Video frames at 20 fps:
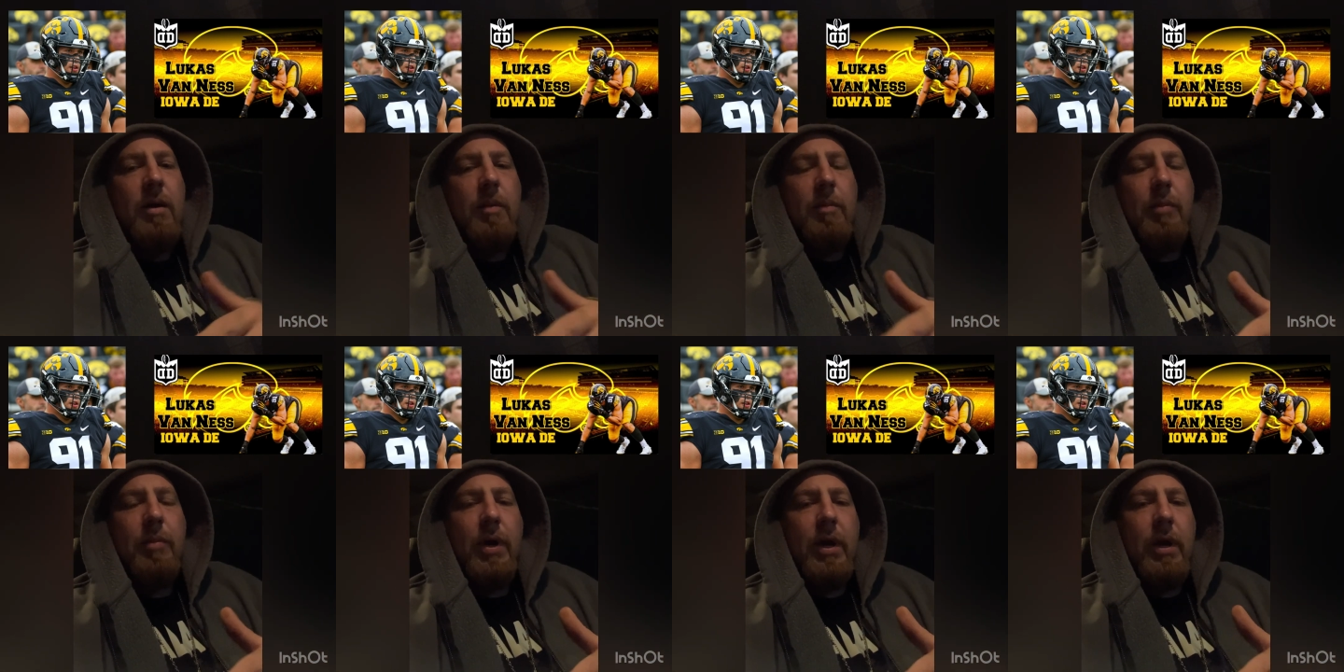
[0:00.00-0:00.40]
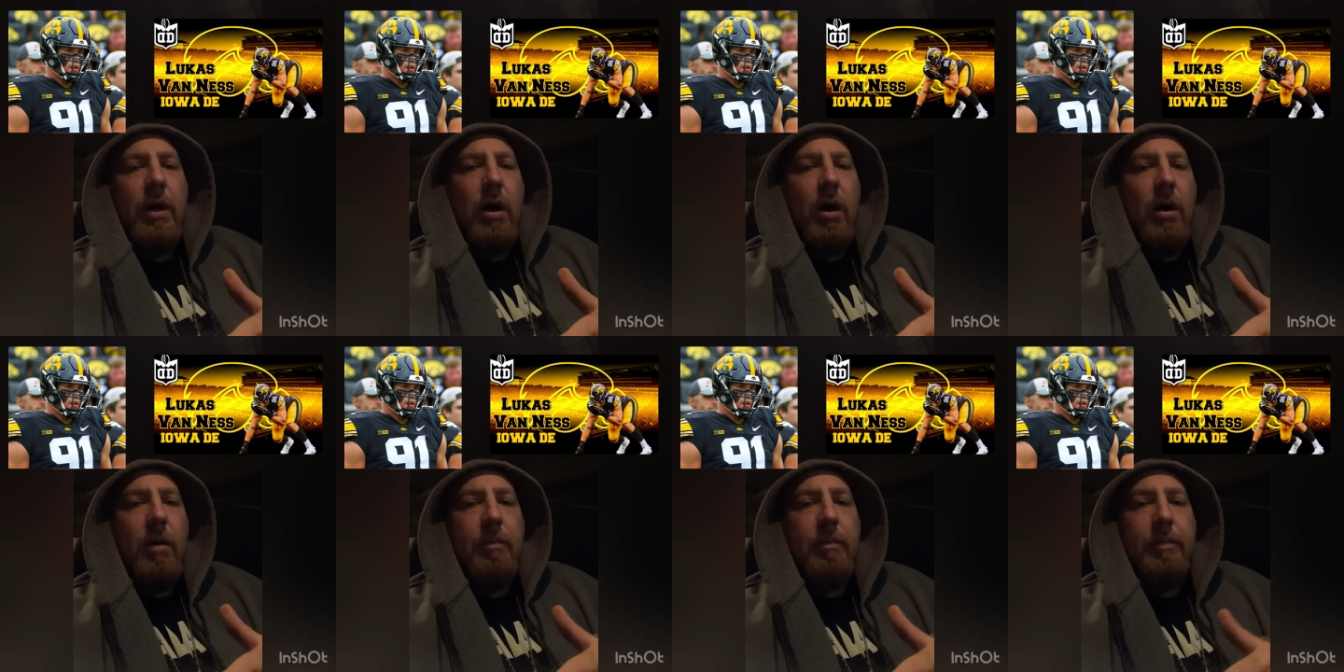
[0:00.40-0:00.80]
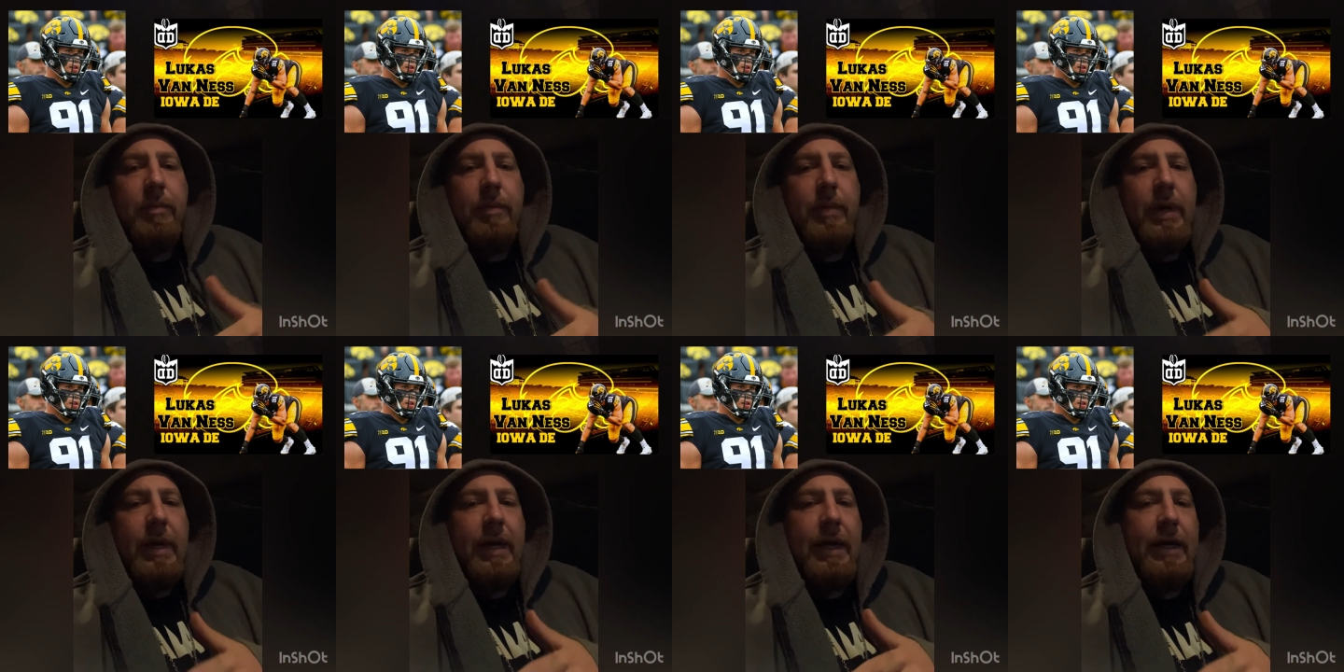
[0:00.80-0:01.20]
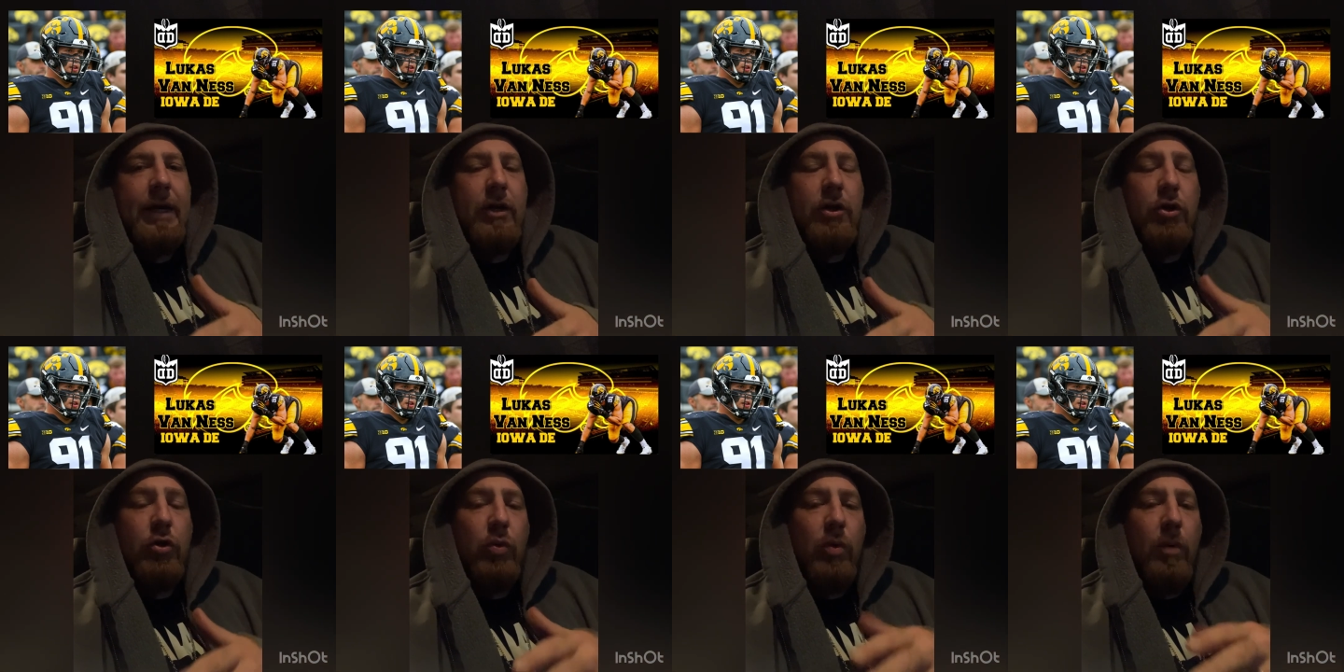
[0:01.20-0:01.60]
but um, he
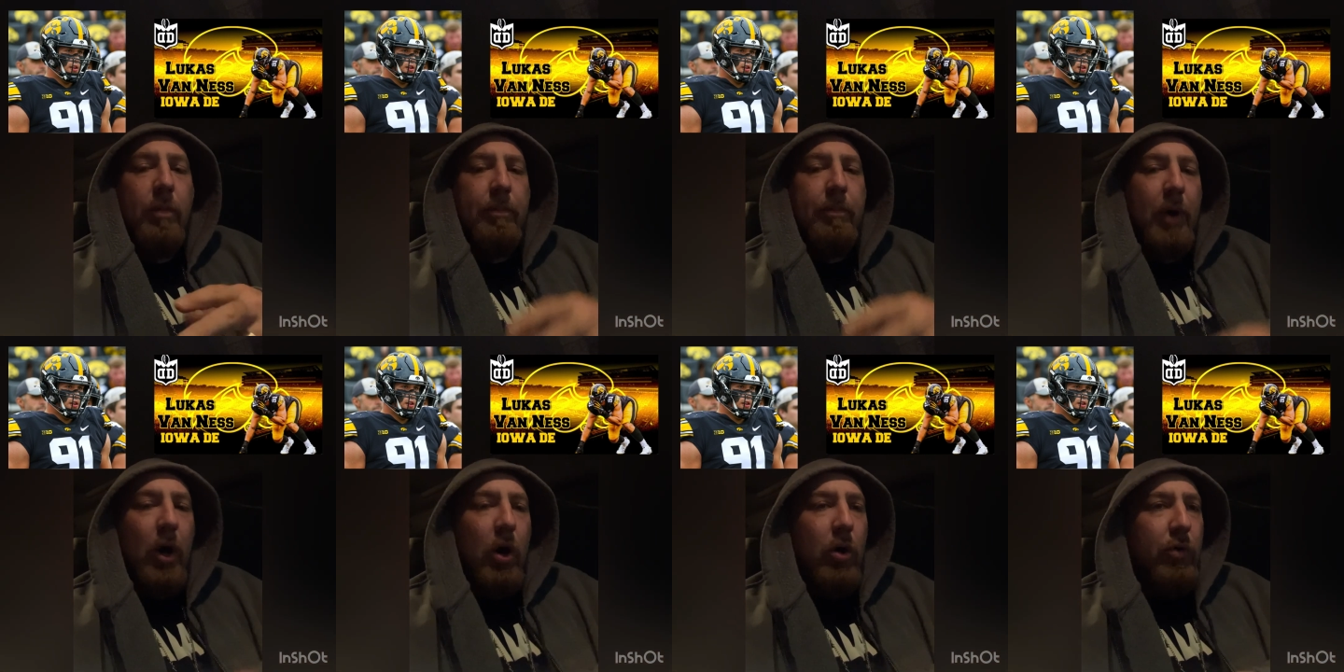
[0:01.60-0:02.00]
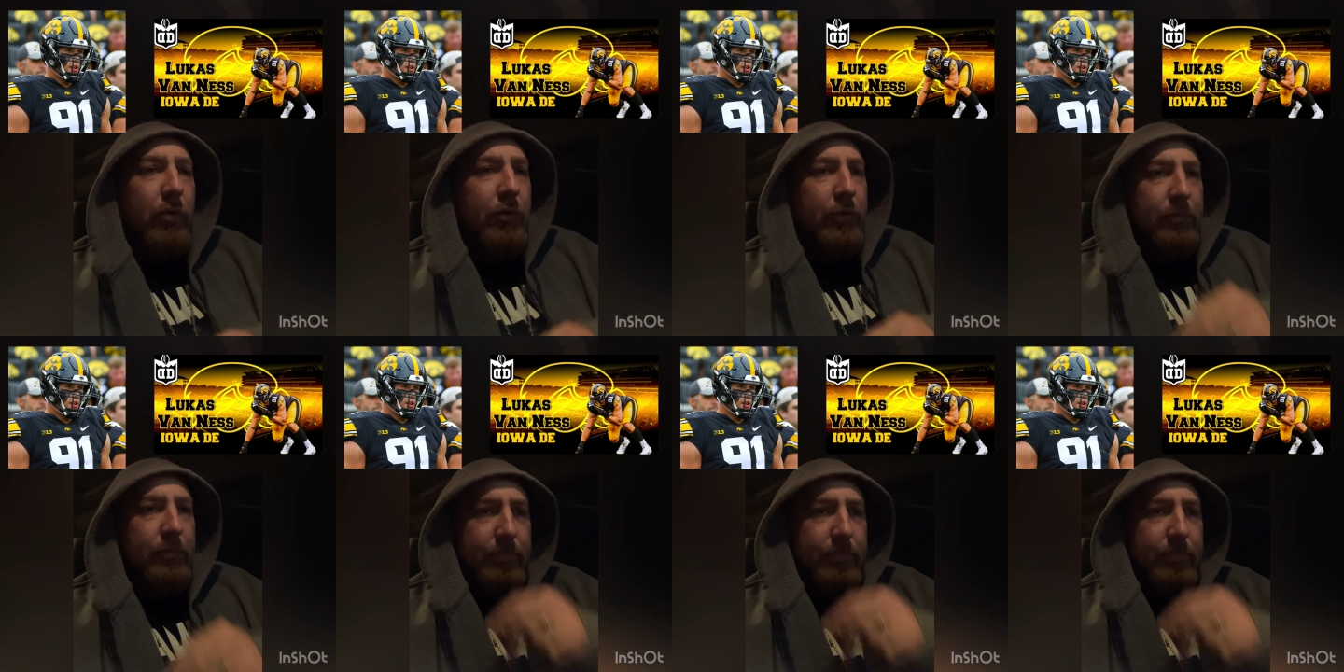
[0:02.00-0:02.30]
could do them both.